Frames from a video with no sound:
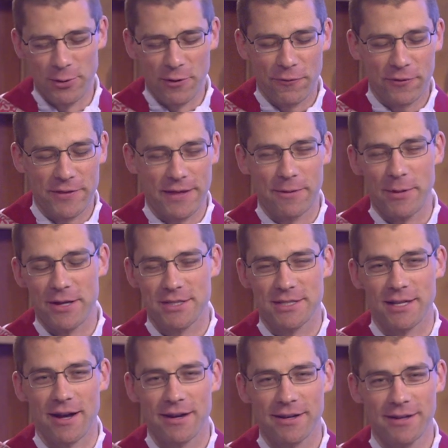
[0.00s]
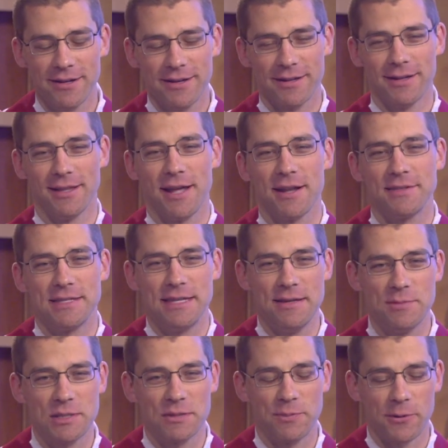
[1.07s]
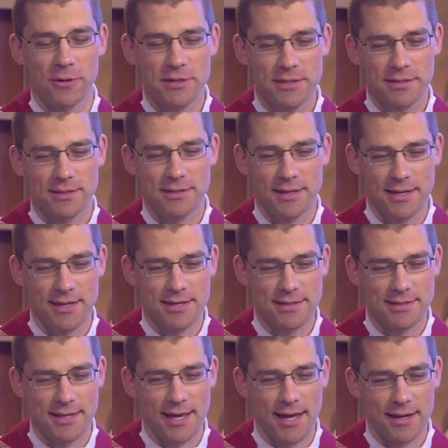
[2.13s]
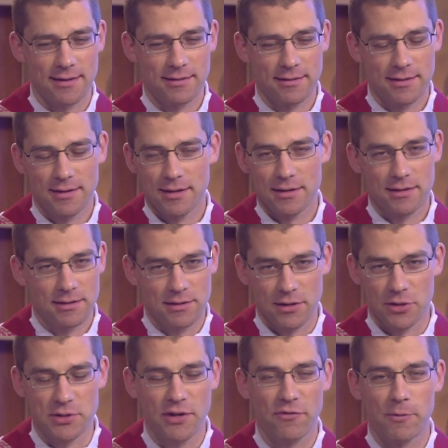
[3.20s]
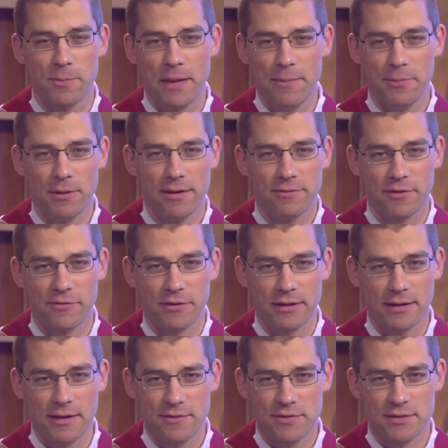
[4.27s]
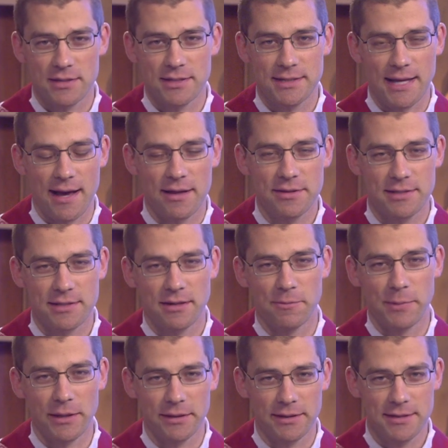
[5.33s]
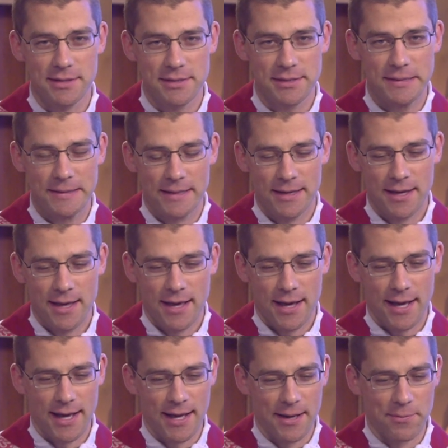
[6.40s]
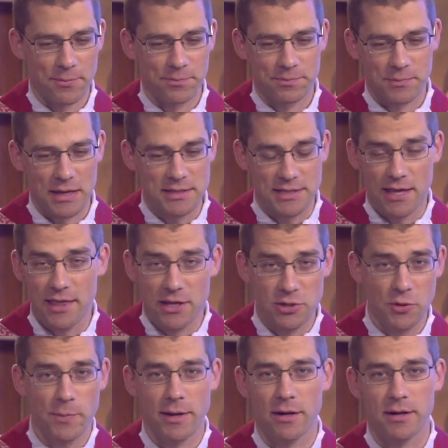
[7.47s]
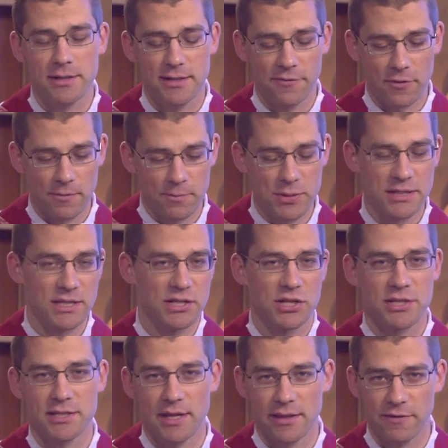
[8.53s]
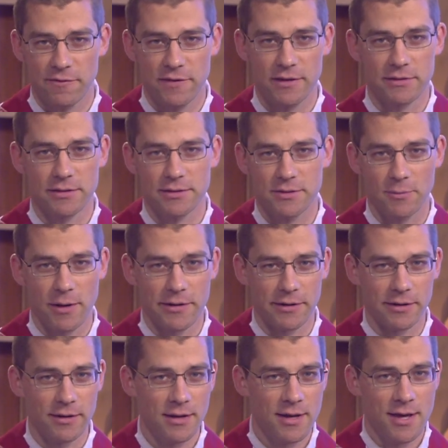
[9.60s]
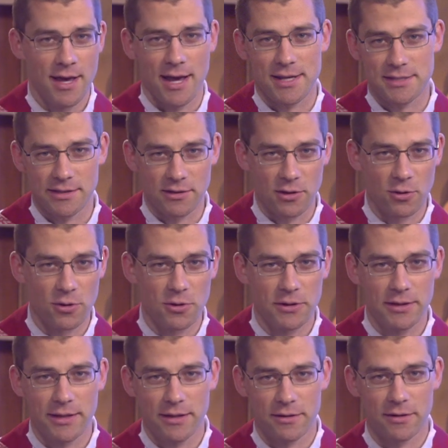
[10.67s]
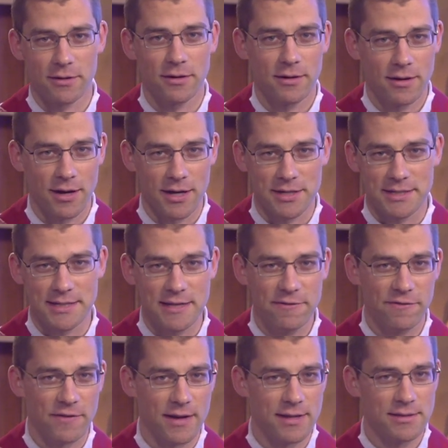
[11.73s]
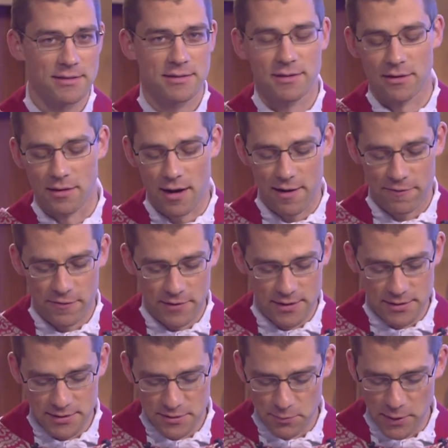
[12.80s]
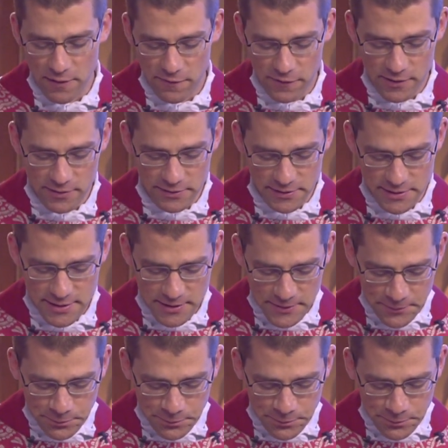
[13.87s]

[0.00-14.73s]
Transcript: beautiful thing about soccer and a lot of team sports is that you know different people have different gifts and talents and abilities, um, and so they do better at different positions on the field, whether as the goalie or on defense or offense and midfields,